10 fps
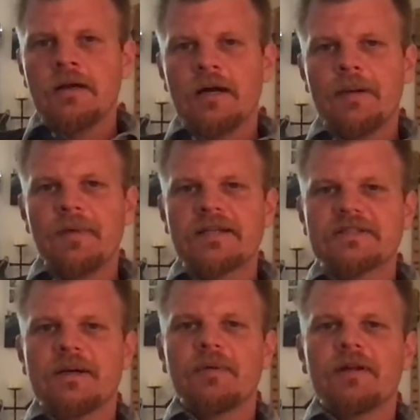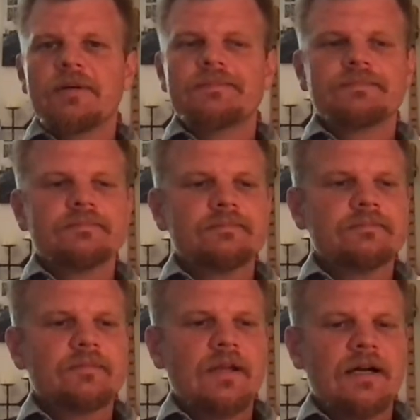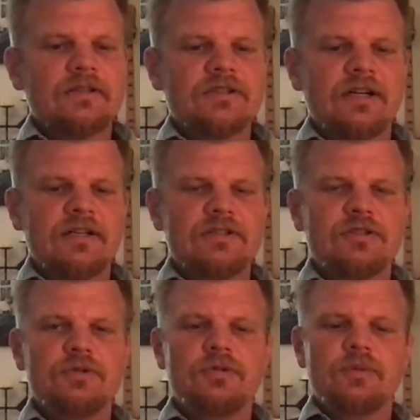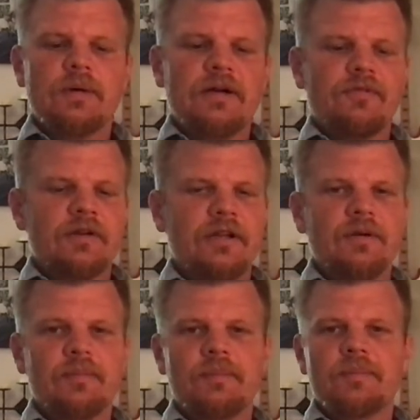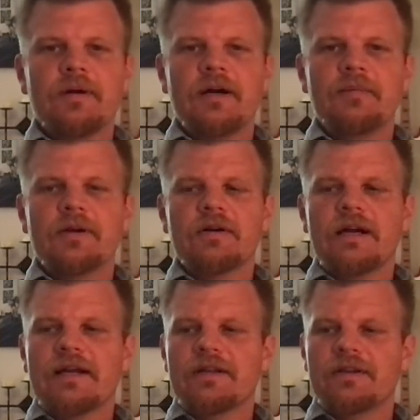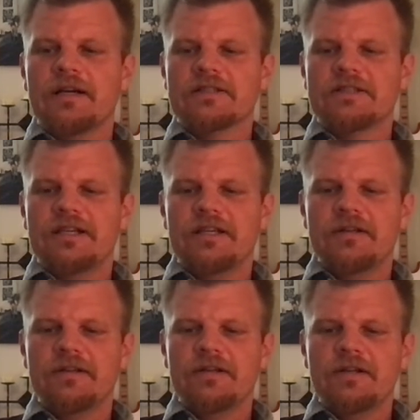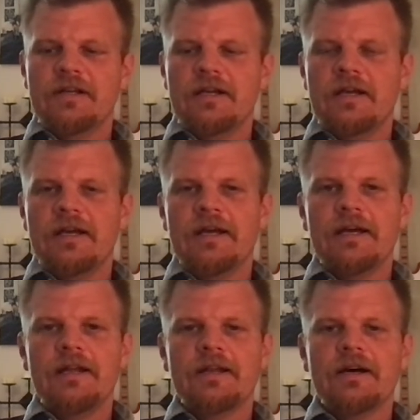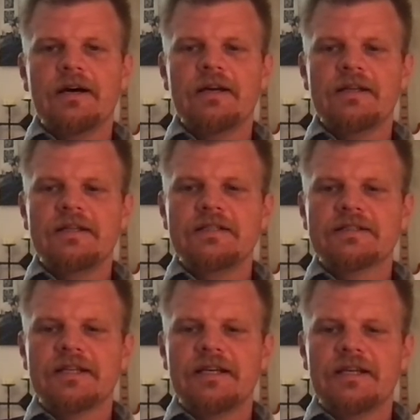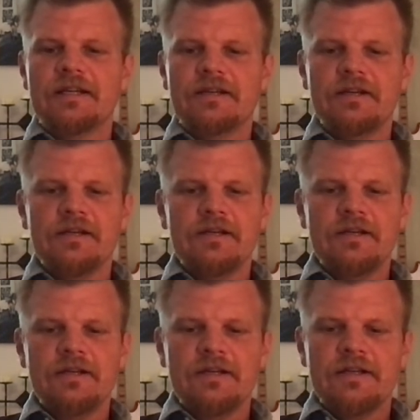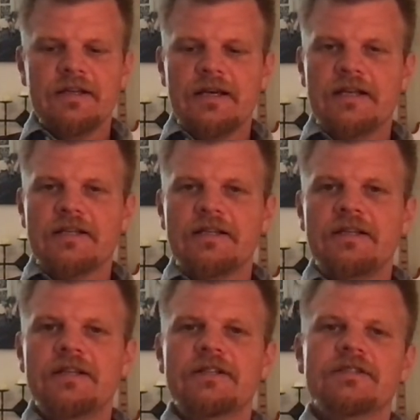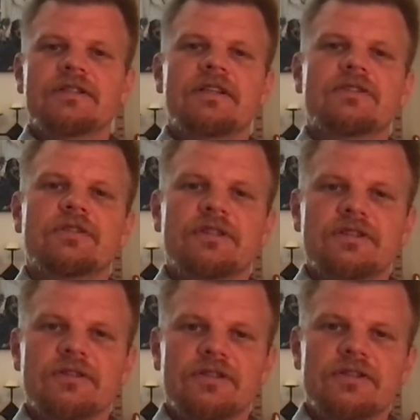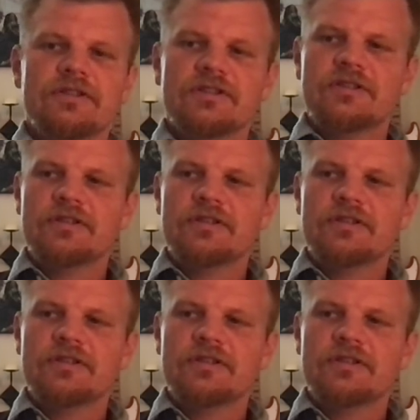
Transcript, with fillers: I'm Mick Sepala. I was talking to my friend Brian McCracken last night, and uh, he said that he is a traditionalist